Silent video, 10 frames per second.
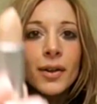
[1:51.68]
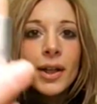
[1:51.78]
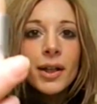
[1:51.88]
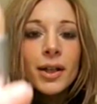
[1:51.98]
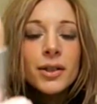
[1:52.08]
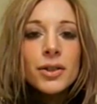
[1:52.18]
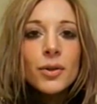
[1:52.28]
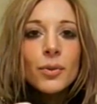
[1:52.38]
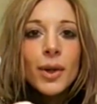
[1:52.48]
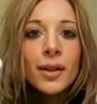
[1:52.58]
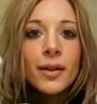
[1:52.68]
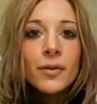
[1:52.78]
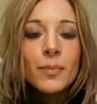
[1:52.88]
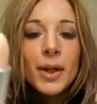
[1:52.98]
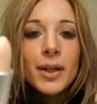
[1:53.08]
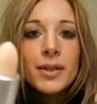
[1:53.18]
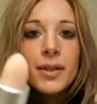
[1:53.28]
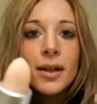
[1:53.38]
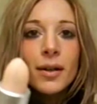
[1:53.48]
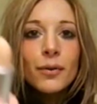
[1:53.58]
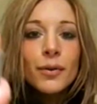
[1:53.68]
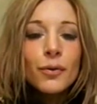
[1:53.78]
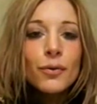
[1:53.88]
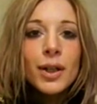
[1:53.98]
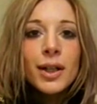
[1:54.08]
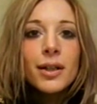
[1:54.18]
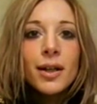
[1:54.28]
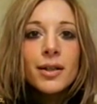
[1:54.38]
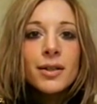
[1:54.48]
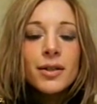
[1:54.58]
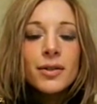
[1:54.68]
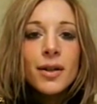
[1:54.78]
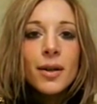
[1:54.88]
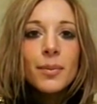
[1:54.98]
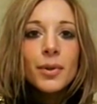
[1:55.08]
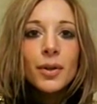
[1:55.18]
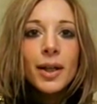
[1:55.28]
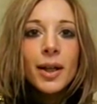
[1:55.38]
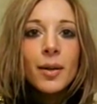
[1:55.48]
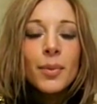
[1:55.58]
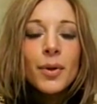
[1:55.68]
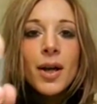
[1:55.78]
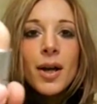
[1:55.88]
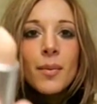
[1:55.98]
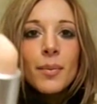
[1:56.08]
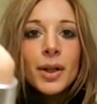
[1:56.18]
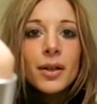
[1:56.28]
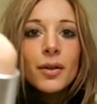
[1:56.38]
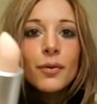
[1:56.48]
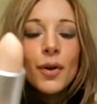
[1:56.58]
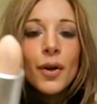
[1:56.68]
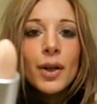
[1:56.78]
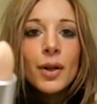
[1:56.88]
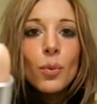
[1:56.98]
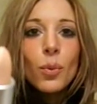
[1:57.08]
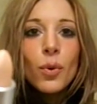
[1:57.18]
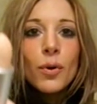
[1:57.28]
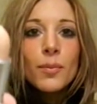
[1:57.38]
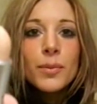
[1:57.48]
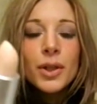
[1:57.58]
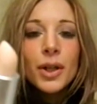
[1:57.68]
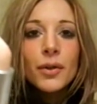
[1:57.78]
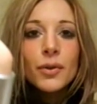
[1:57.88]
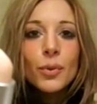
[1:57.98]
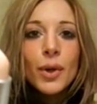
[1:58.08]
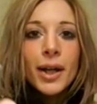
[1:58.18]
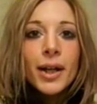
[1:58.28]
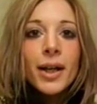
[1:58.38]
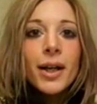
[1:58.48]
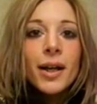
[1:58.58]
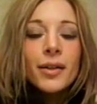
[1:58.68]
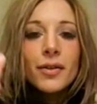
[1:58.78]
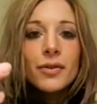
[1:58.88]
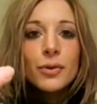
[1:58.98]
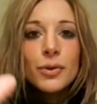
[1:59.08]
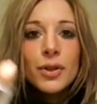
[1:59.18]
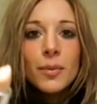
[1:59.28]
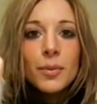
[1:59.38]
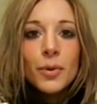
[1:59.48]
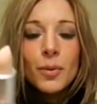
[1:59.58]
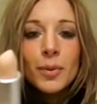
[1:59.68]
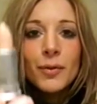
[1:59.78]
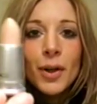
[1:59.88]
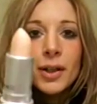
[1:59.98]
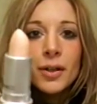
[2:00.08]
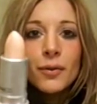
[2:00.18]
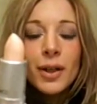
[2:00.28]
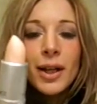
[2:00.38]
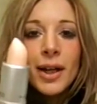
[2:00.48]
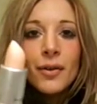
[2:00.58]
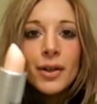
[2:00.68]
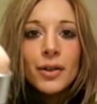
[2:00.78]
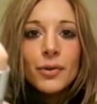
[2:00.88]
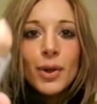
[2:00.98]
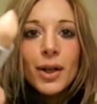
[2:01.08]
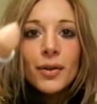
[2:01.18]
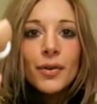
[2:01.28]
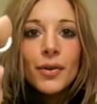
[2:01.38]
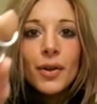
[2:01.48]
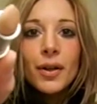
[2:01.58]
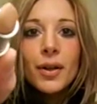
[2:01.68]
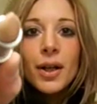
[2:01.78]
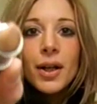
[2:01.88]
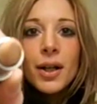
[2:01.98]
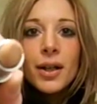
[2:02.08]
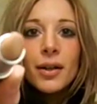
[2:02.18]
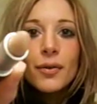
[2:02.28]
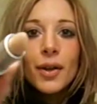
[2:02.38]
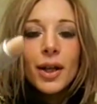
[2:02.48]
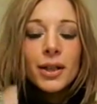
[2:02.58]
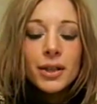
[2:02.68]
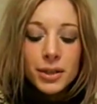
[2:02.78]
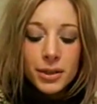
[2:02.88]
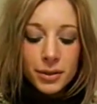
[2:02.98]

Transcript: it, and I do wear this by itself. It really lightens up your lip, but in a very warm toned way. And this is also probably very good for layering as well, so love that.